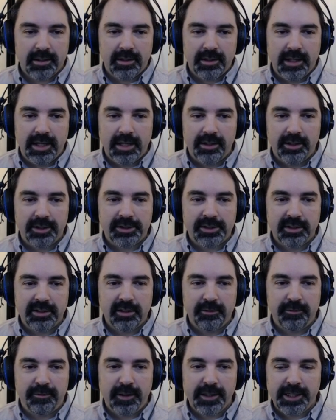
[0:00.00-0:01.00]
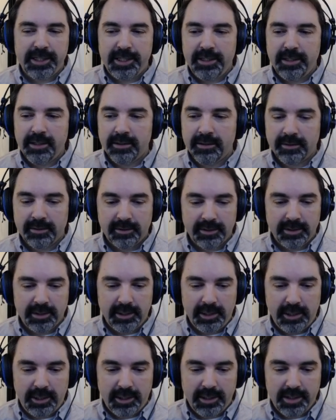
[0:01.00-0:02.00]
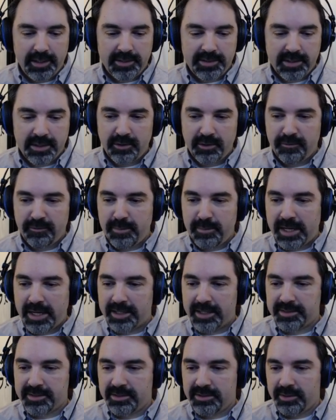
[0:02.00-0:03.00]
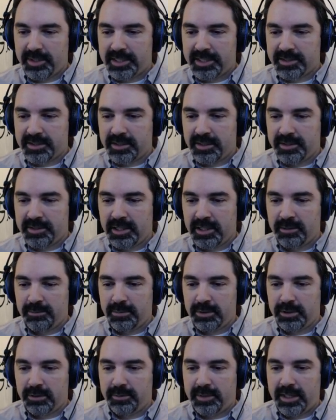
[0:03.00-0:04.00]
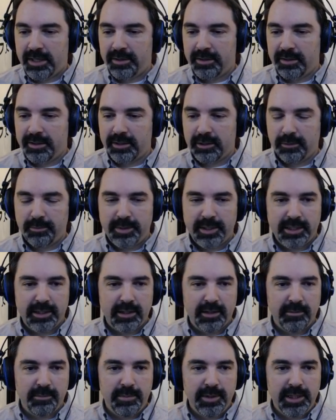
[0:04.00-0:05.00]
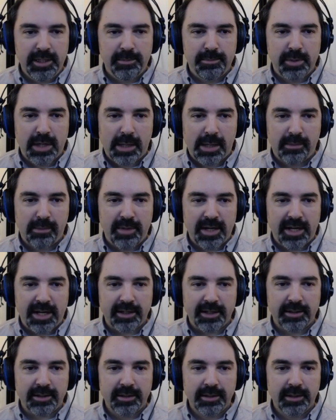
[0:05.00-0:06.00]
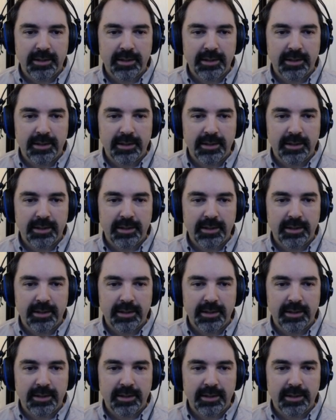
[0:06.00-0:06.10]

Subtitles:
Now, it looks a little funky. Center of mass. So that's going to tumble around a little bit and be problematic.